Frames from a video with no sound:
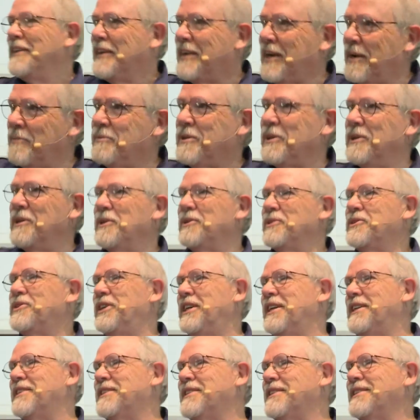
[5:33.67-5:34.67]
come to know
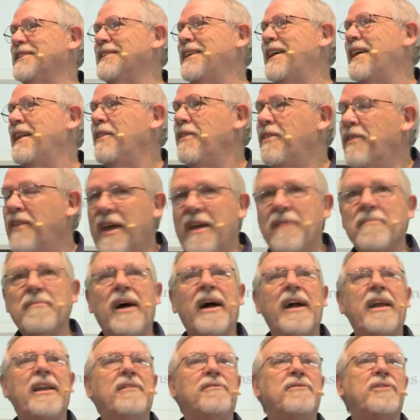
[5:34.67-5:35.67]
Jesus. They
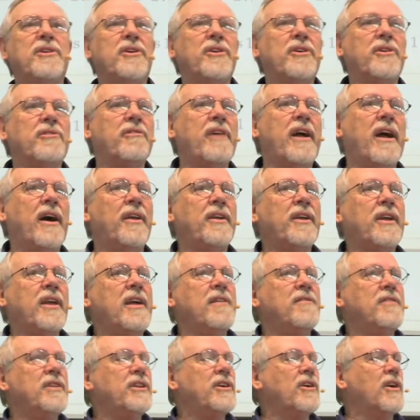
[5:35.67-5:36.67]
might have turned around and
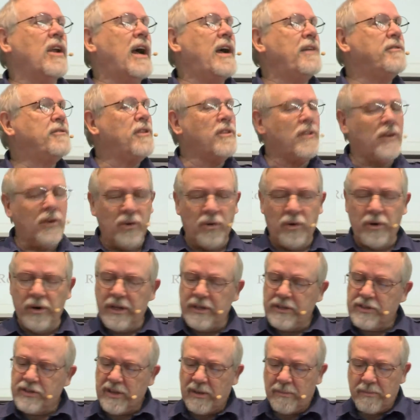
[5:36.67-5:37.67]
given their life to the
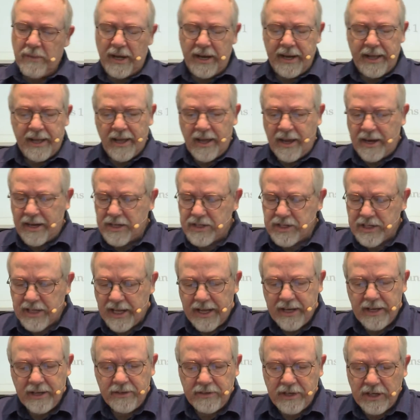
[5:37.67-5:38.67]
Lord, and somebody got
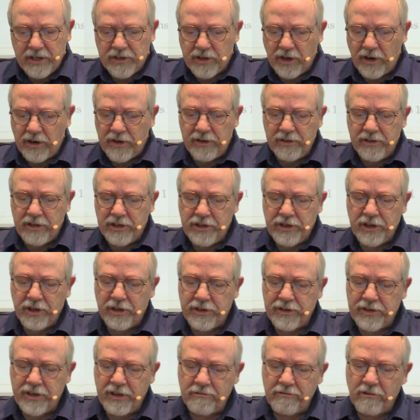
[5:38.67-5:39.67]
excited and they started the
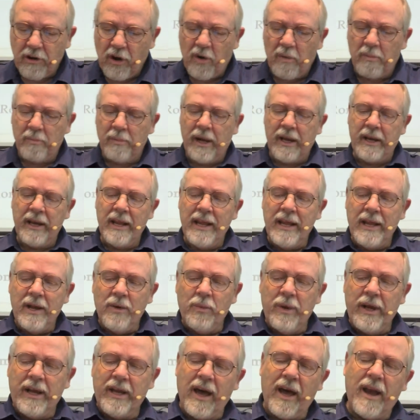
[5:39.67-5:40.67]
church in Rome. But
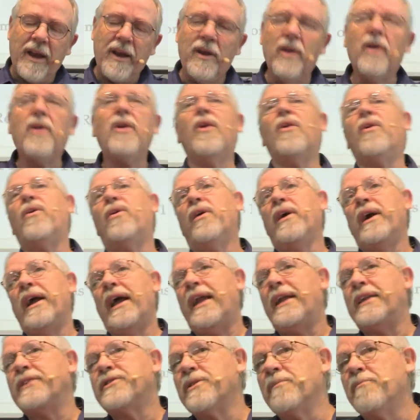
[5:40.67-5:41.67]
we got to know,
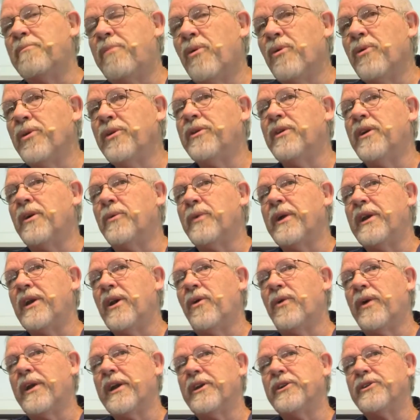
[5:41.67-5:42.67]
and it's important that we
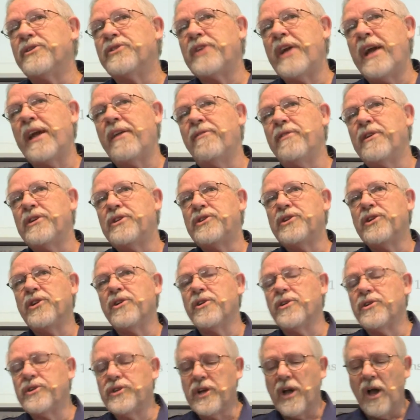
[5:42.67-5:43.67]
know and understand, the
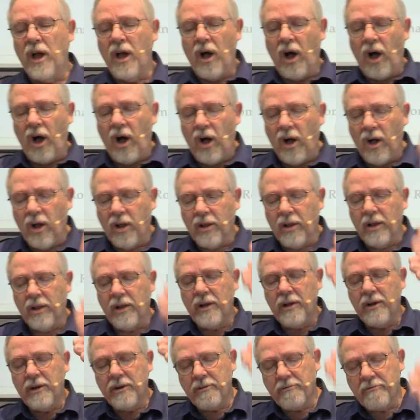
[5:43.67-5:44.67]
church
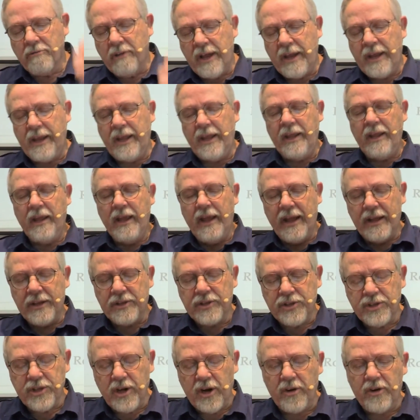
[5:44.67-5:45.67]
all already
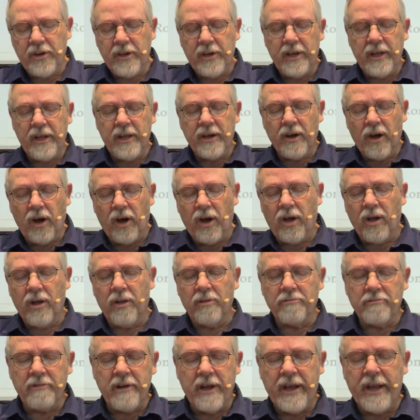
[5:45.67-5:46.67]
has started, it
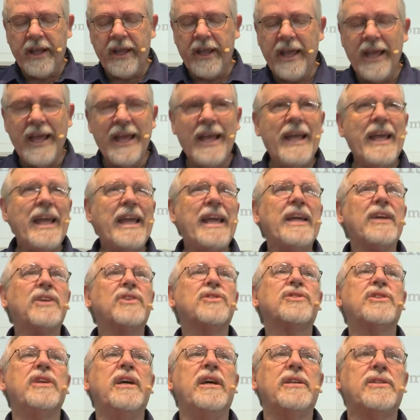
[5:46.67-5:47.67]
already
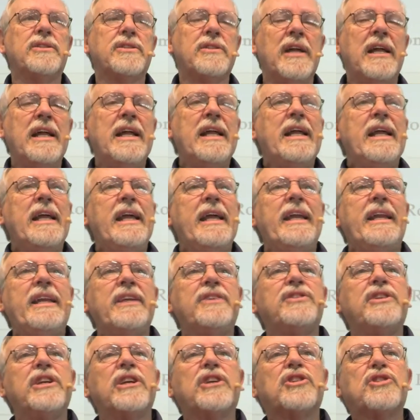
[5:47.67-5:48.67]
exists. It
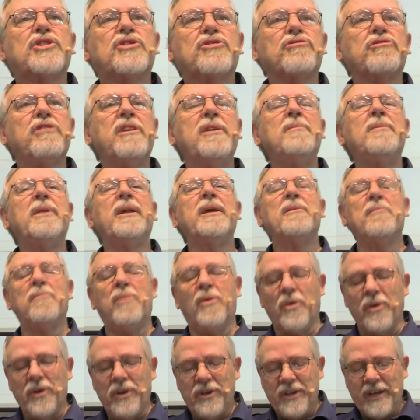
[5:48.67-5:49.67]
is extremely
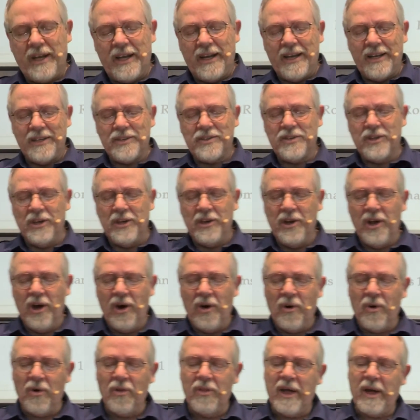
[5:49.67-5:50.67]
important to us to
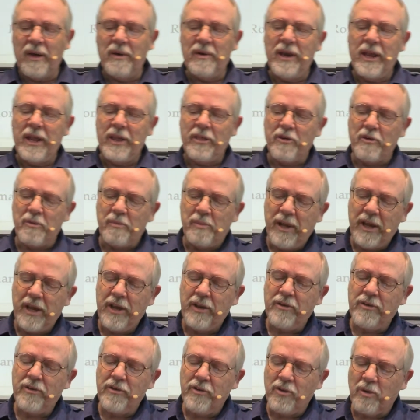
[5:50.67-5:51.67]
know that neither
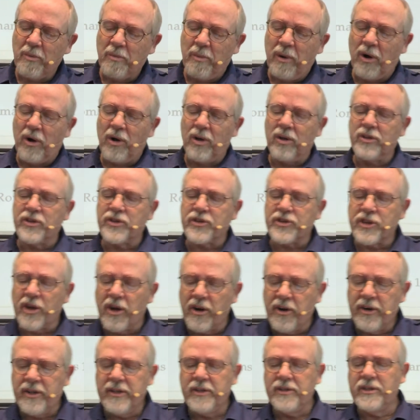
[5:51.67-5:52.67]
Peter nor Paul
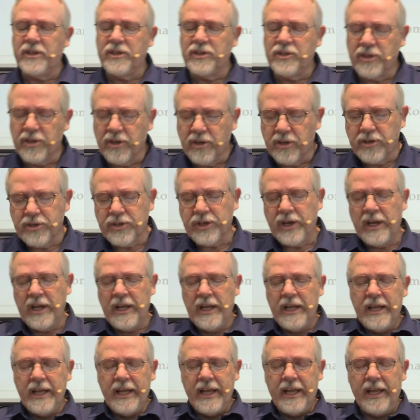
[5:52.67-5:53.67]
started the church
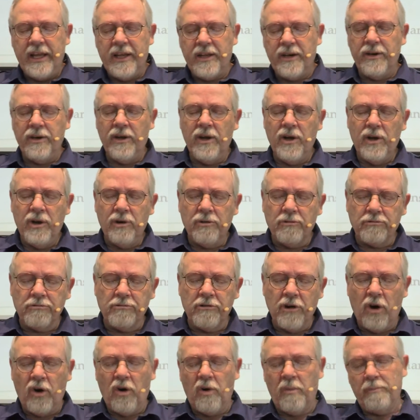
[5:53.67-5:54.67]
in
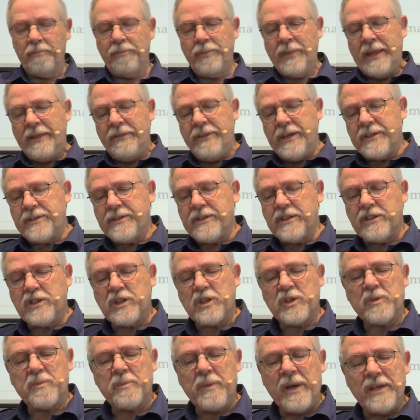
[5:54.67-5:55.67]
Rome. This
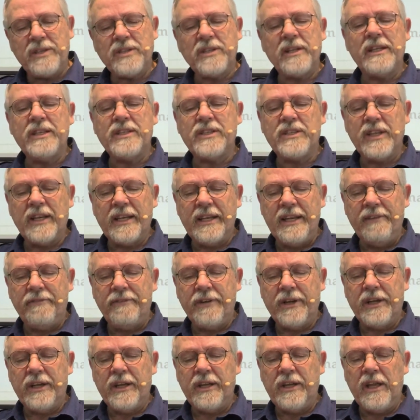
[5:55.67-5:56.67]
is especially
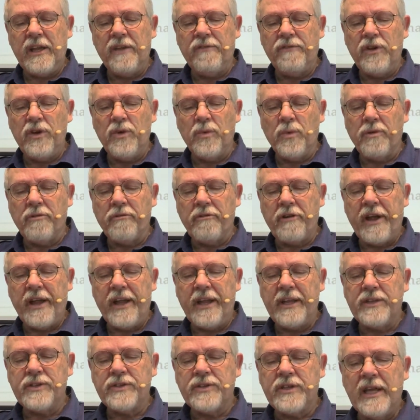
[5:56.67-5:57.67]
significant if you were
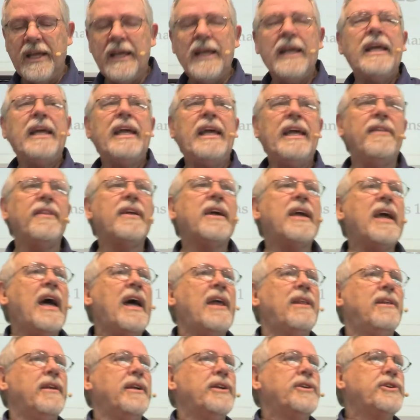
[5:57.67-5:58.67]
raised in the
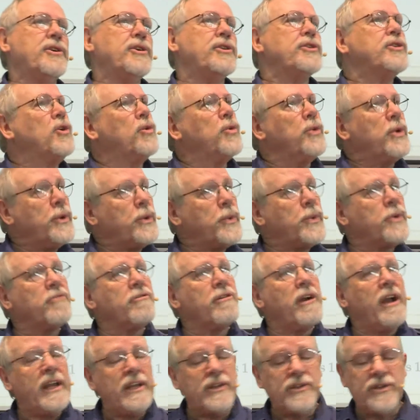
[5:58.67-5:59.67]
Catholic Church or you were
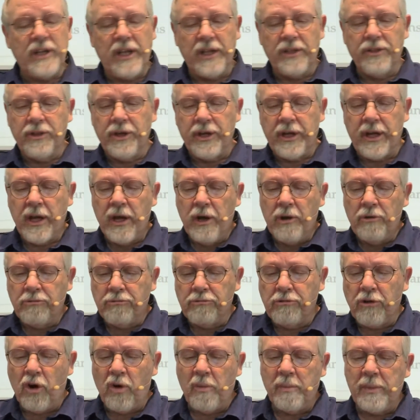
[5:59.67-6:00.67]
raised in the
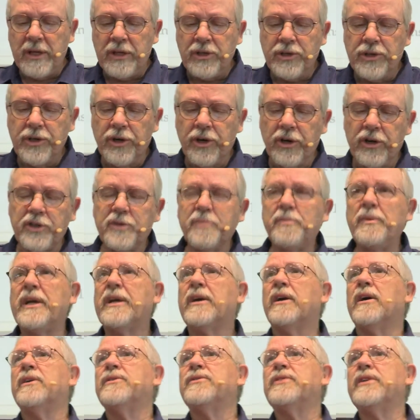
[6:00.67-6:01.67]
Roman Church,
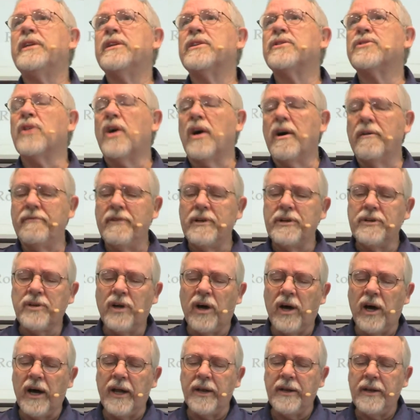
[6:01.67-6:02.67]
because it is often
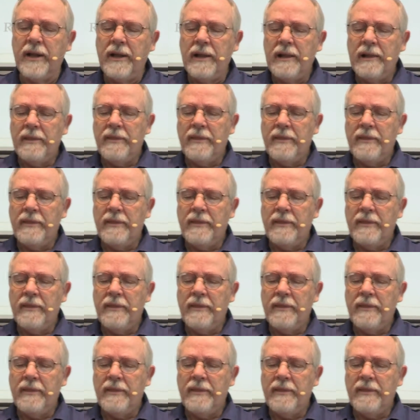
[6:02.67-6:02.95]
taught